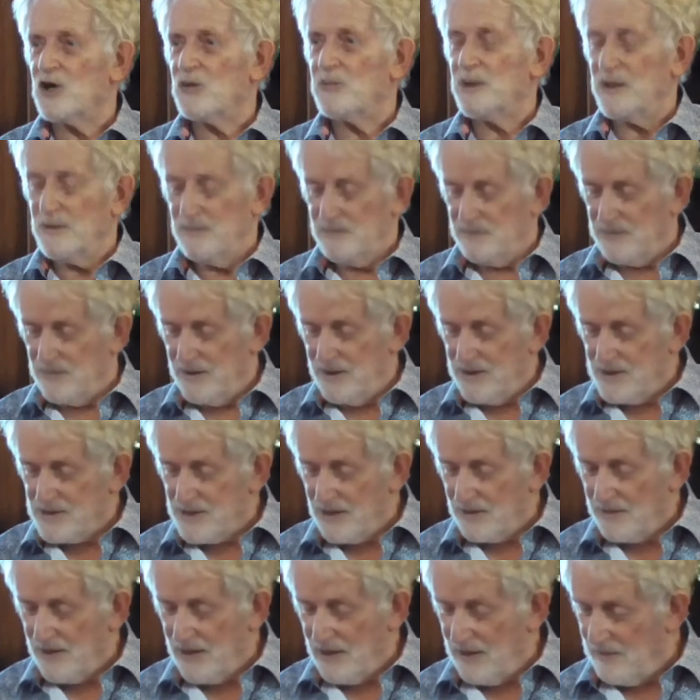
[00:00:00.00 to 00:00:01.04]
comet.
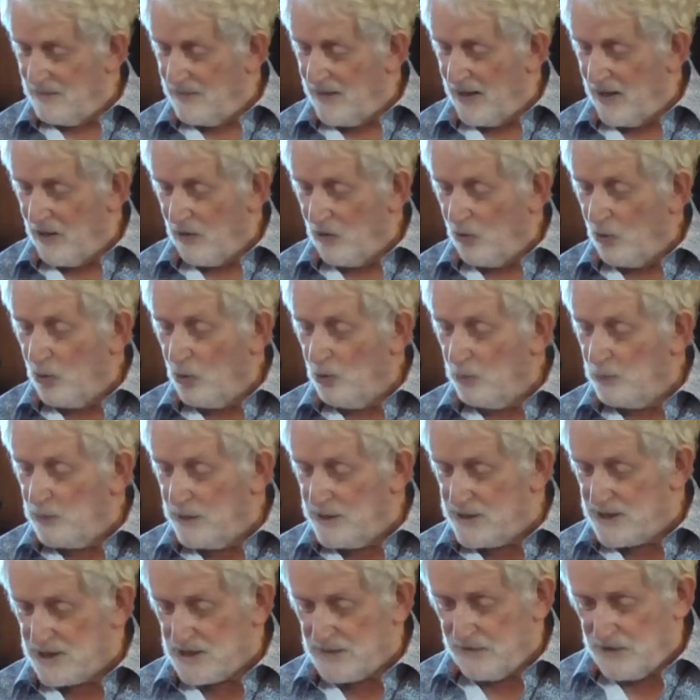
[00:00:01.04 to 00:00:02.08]
So they are all
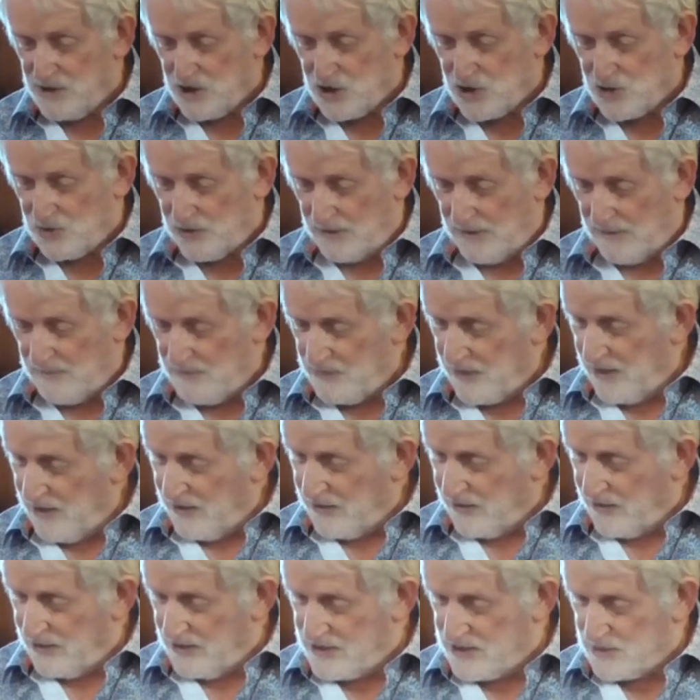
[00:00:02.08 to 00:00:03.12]
pieces of history,
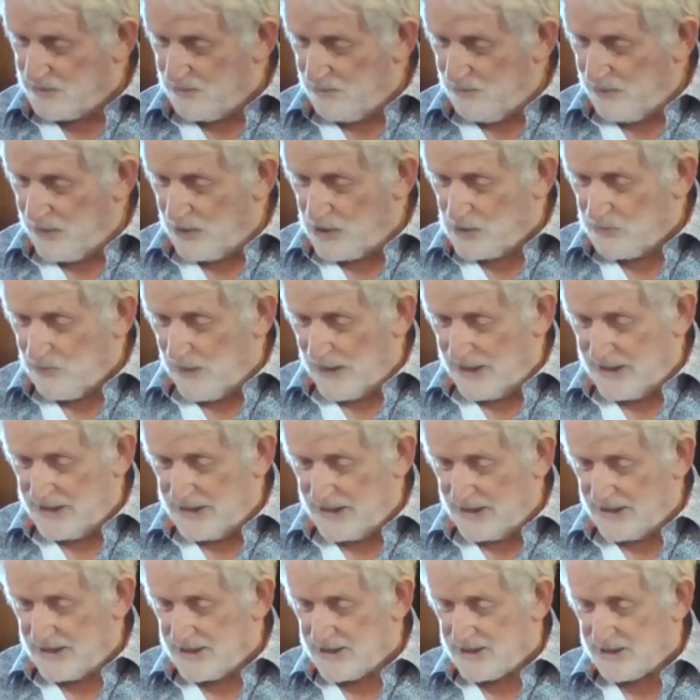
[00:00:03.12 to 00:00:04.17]
those
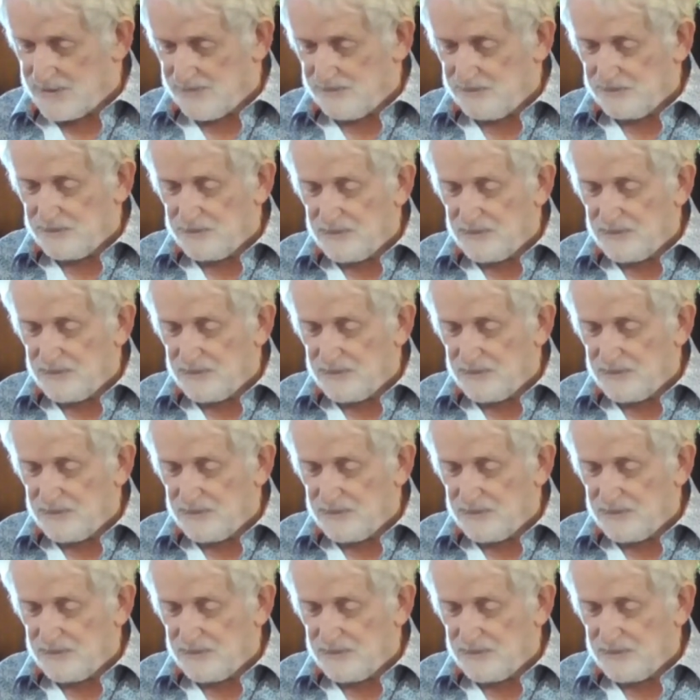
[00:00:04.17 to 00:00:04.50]
paintings.